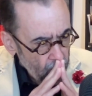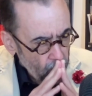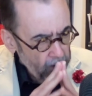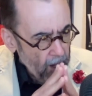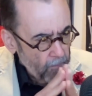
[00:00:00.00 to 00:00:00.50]

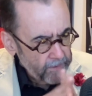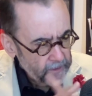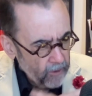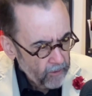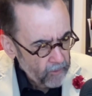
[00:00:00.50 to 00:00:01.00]
We always
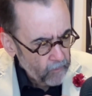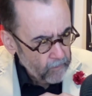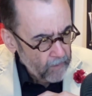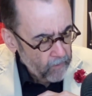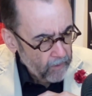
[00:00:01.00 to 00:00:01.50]
heard when
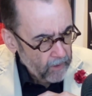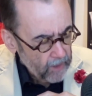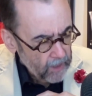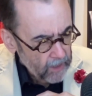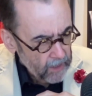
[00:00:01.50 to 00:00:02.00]
we were
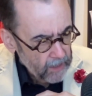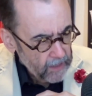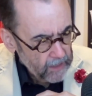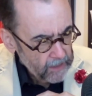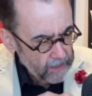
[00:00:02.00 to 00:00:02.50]

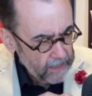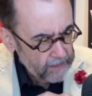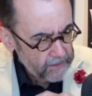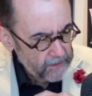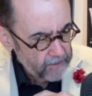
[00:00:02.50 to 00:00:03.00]

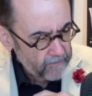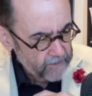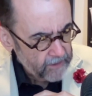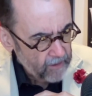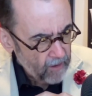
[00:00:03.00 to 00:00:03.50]
kids
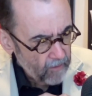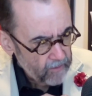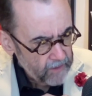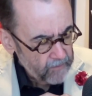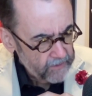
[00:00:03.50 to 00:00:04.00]
years ago,
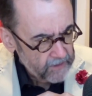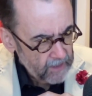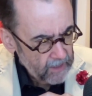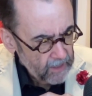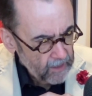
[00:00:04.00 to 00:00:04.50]
there was,
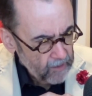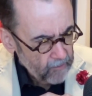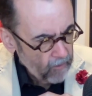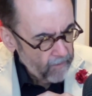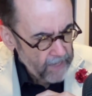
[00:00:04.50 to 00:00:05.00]

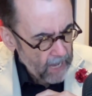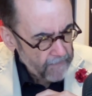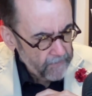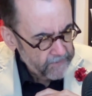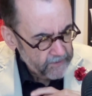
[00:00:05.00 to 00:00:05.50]
growing
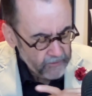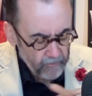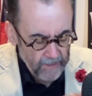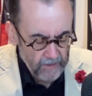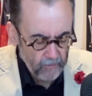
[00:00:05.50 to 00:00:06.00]
up, it was a
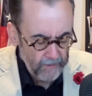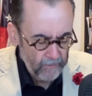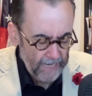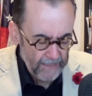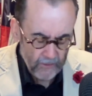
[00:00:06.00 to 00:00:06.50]
strange, we,
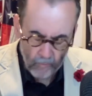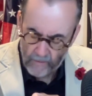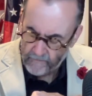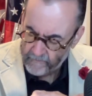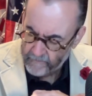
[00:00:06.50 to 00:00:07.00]
we had this
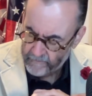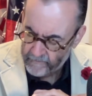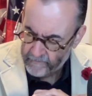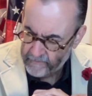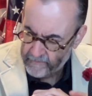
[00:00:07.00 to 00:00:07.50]
one
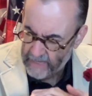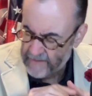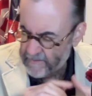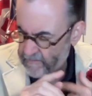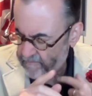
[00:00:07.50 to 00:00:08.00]
kind
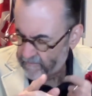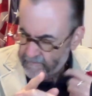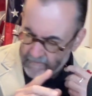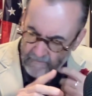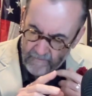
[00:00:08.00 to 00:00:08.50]
of a
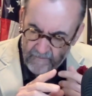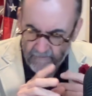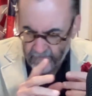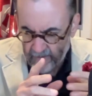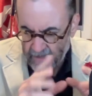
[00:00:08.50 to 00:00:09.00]

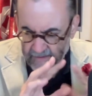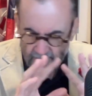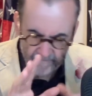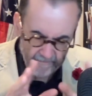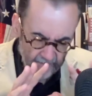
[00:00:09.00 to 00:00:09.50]
friend
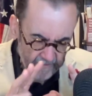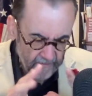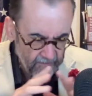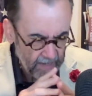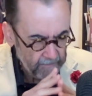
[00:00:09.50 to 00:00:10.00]
of, from the
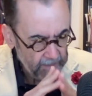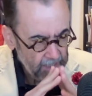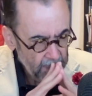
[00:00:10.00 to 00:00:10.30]
family